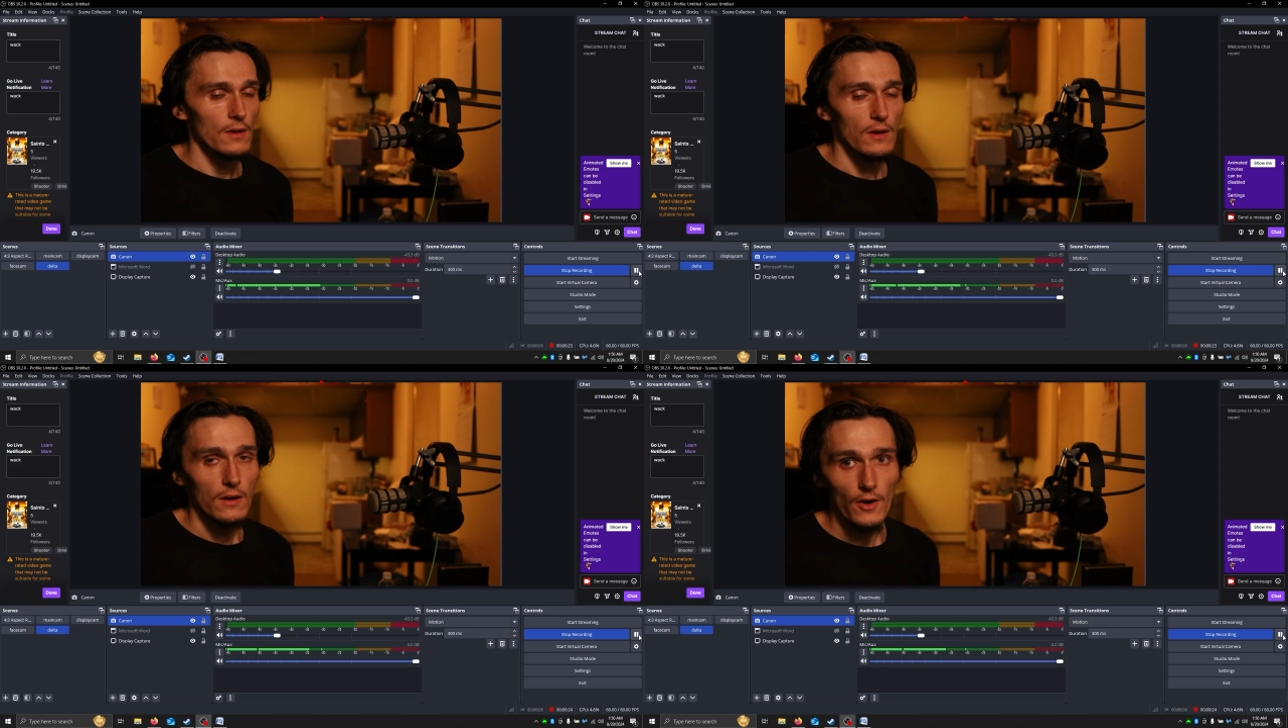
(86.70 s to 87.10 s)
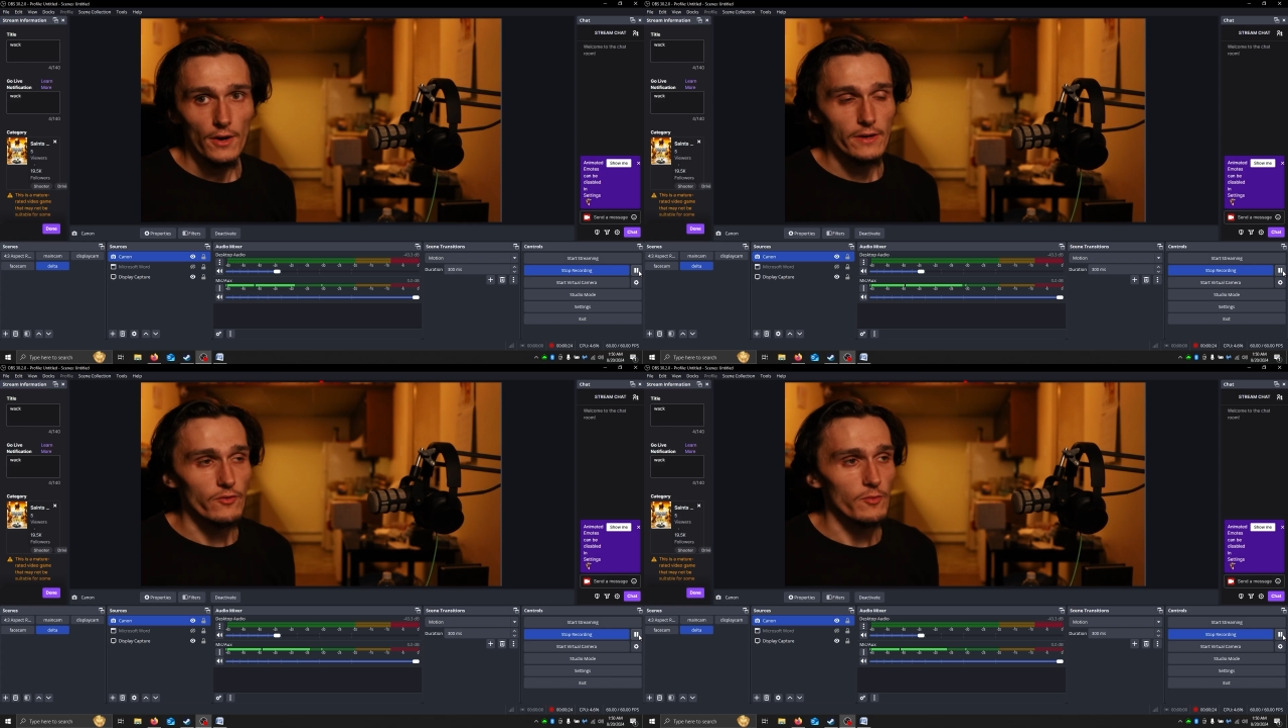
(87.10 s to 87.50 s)
All
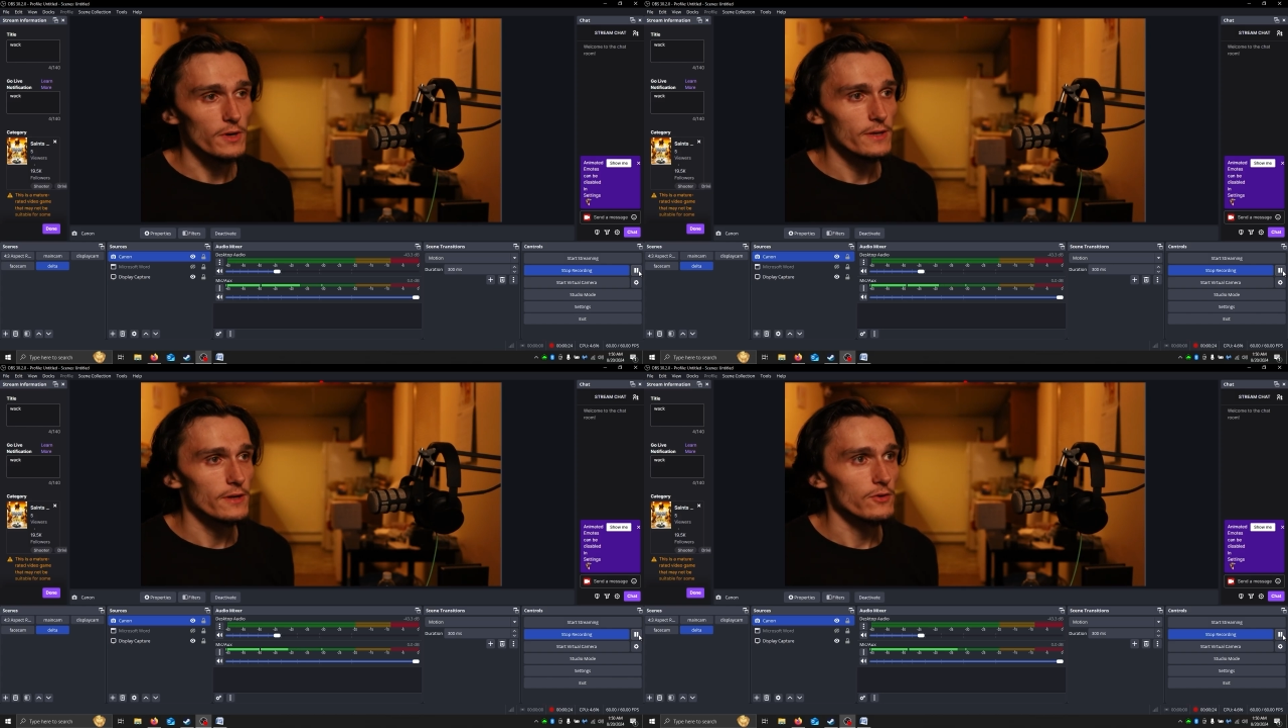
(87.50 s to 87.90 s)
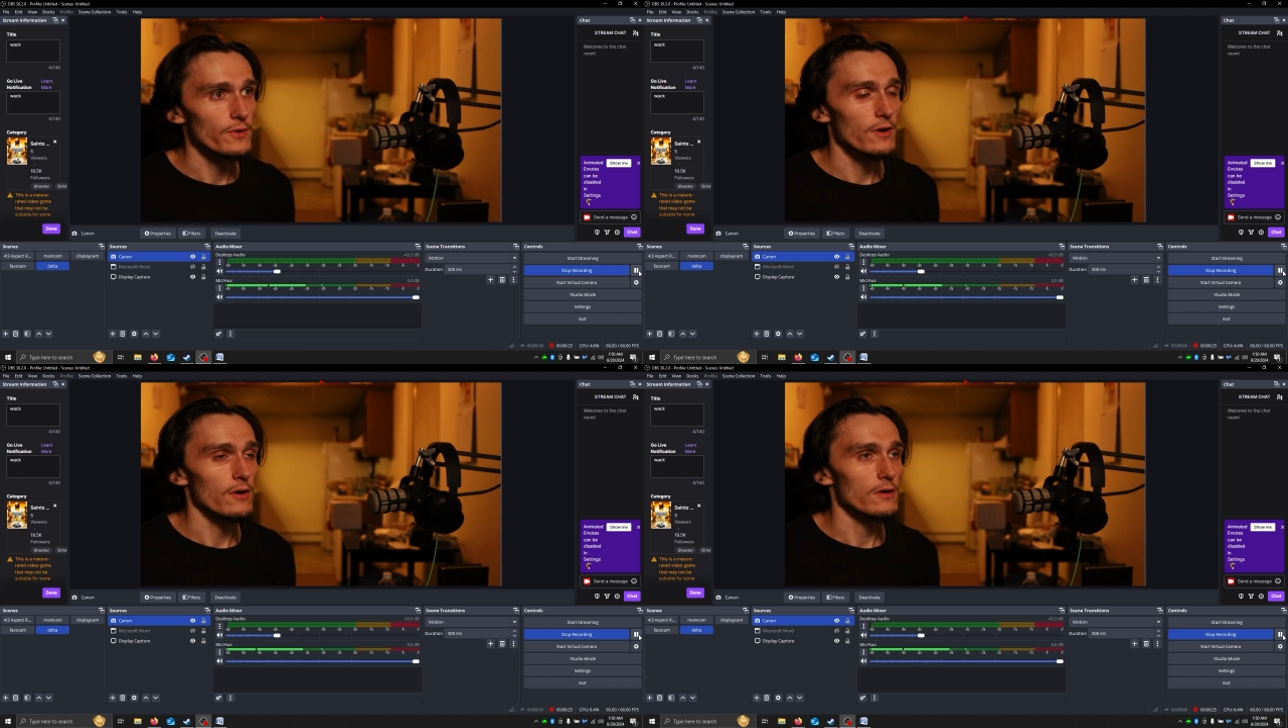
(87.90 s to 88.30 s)
right, everybody, here we
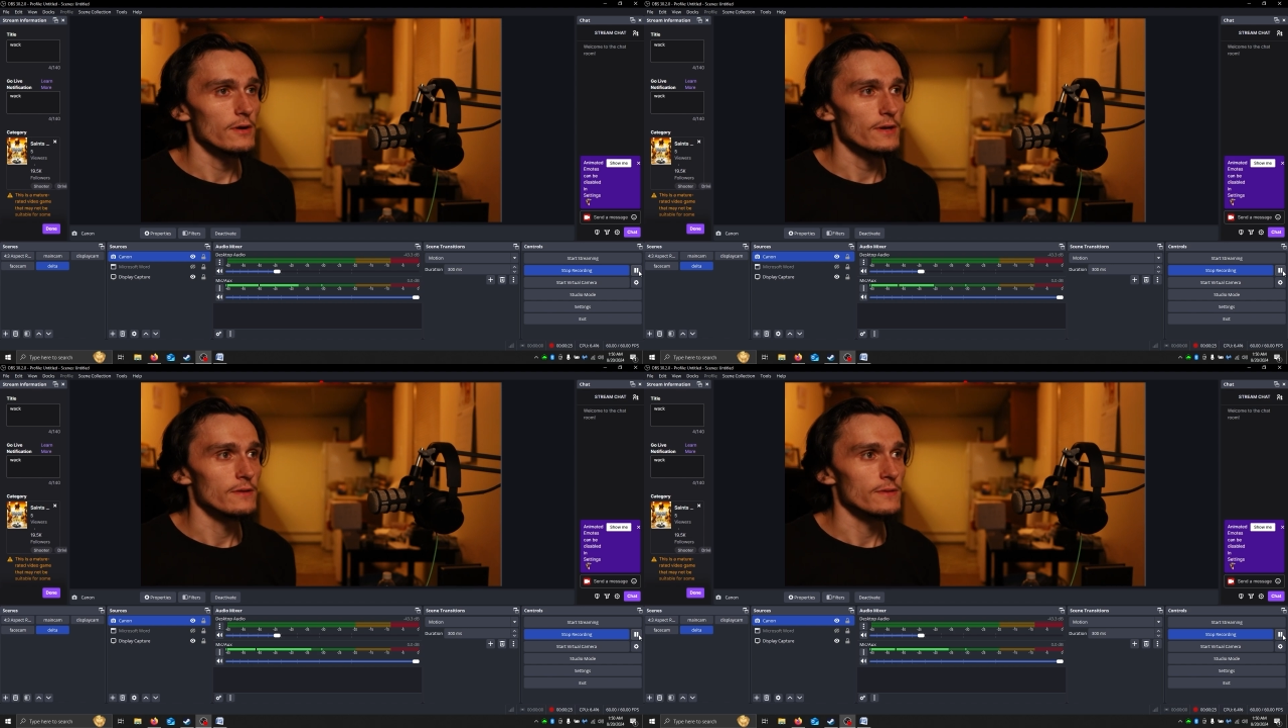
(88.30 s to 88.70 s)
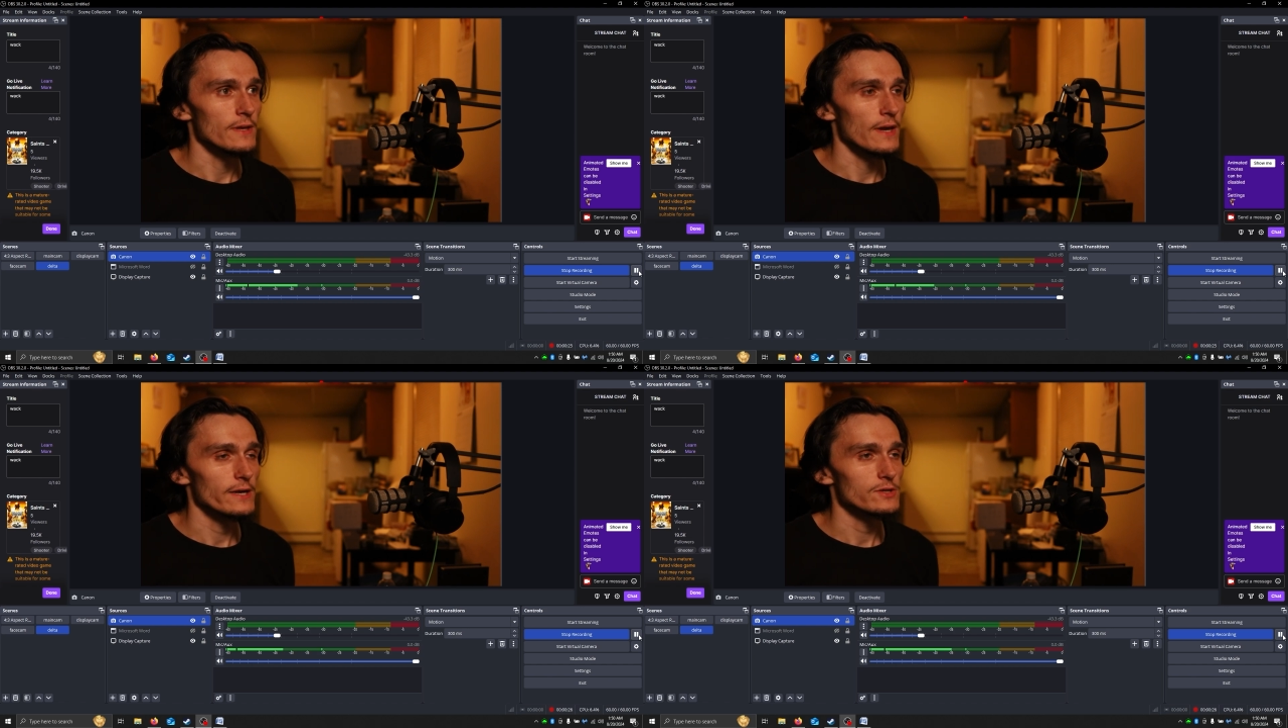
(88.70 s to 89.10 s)
are in the
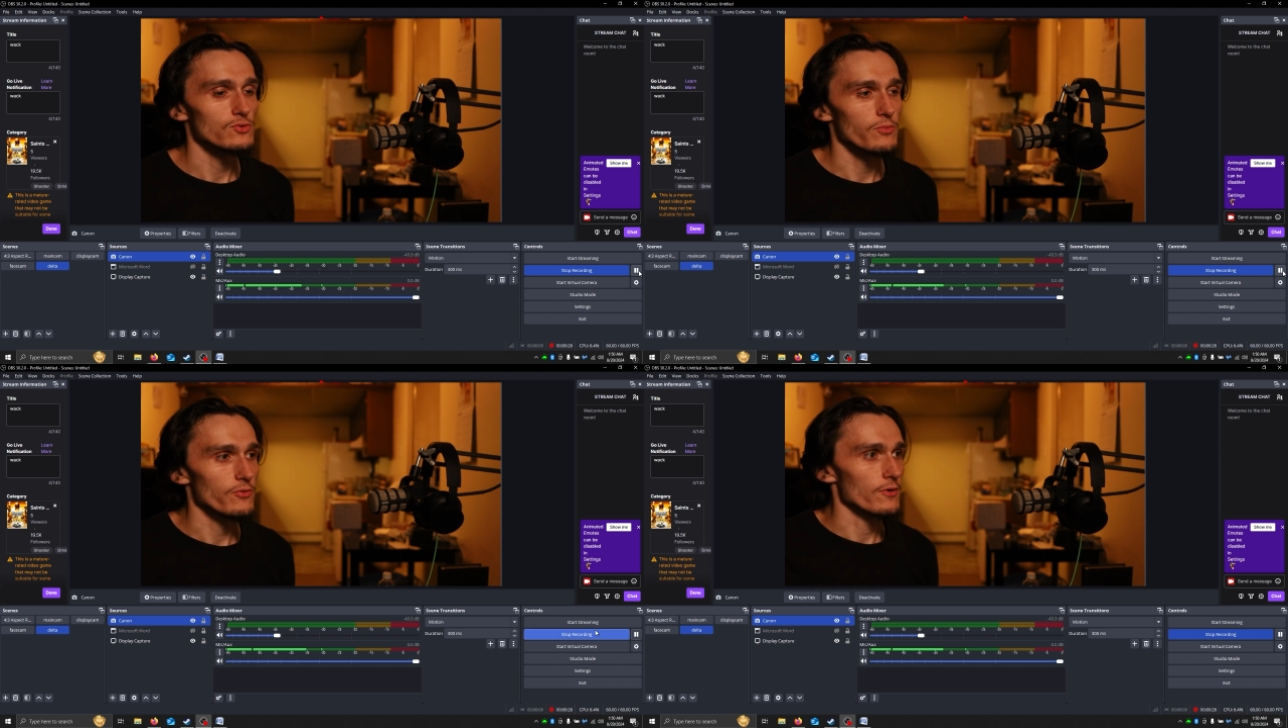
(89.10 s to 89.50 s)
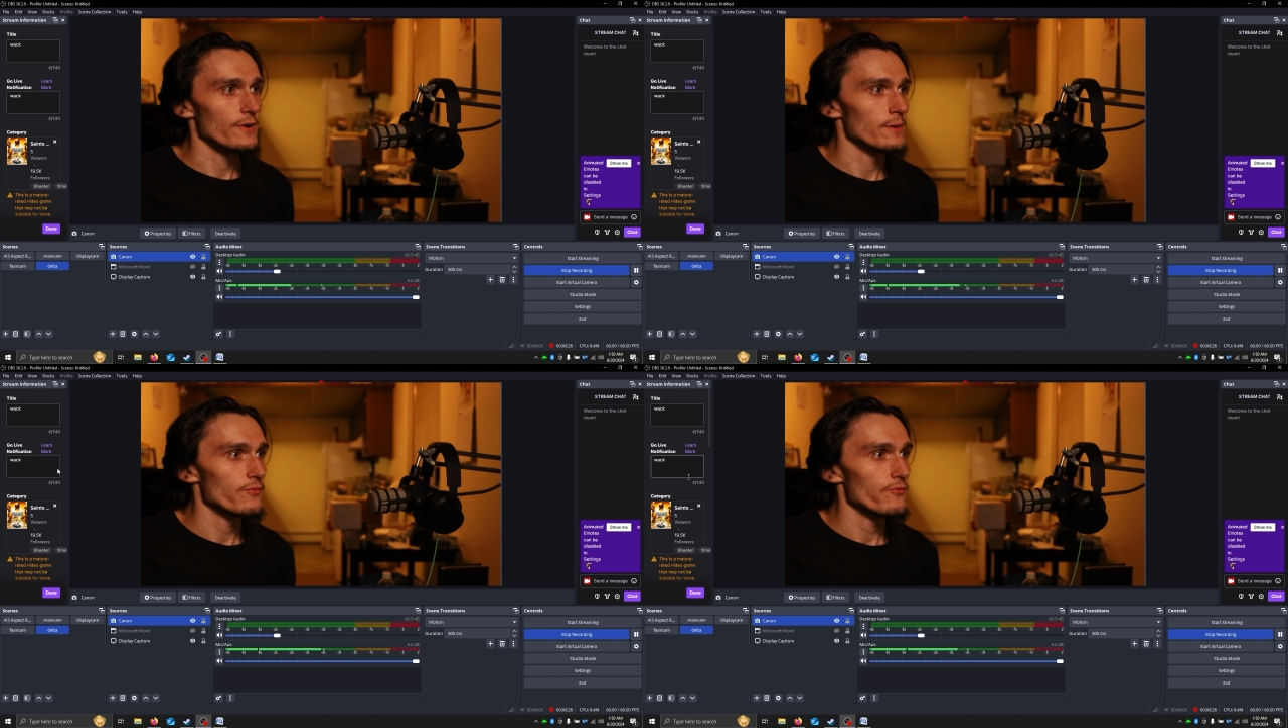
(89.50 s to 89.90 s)
actual
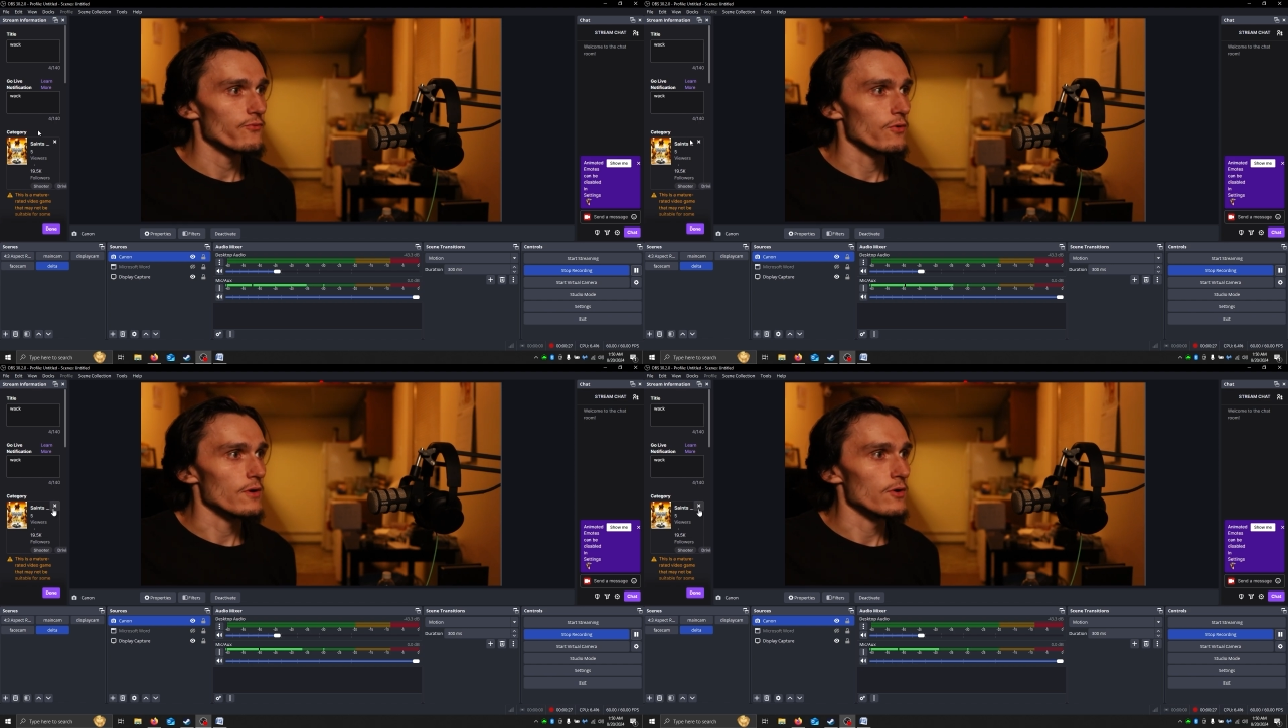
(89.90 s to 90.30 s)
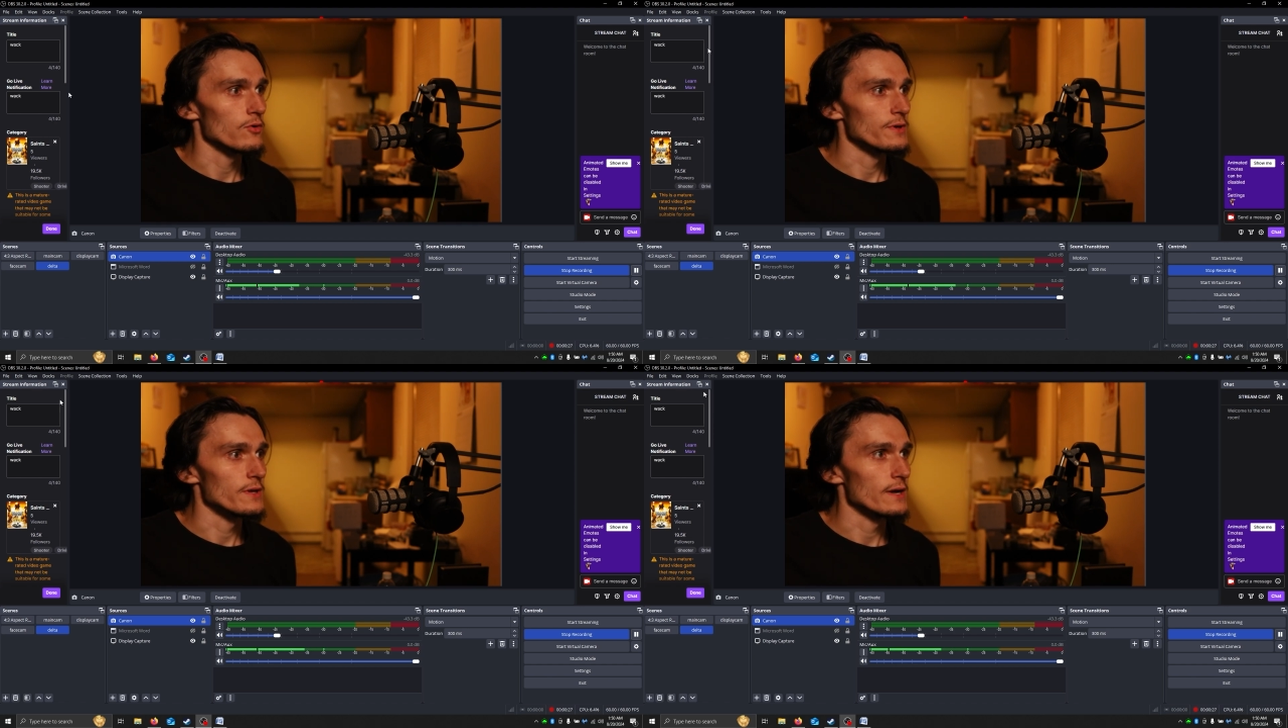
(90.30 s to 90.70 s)
program for
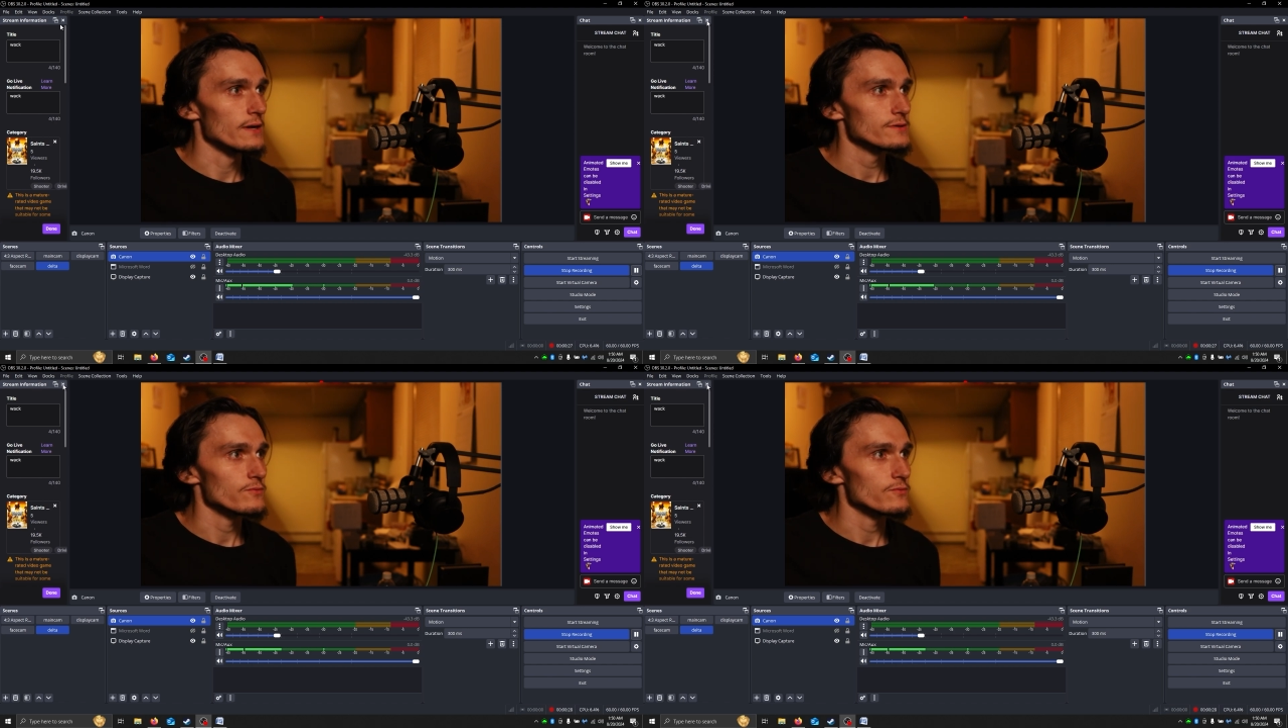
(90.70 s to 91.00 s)
OBS.